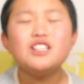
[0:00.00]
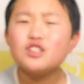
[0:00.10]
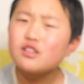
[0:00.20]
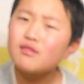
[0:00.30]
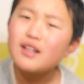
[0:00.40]

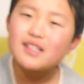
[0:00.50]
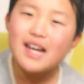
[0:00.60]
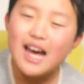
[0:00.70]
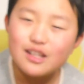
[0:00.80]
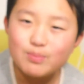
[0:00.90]
Just wanted to
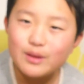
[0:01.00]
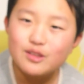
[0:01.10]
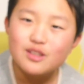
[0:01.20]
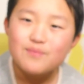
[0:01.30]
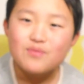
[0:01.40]
ask
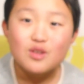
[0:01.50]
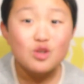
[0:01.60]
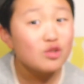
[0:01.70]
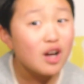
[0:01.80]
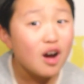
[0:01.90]
because
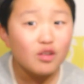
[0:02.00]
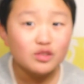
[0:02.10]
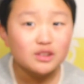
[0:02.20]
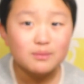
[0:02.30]
who knows?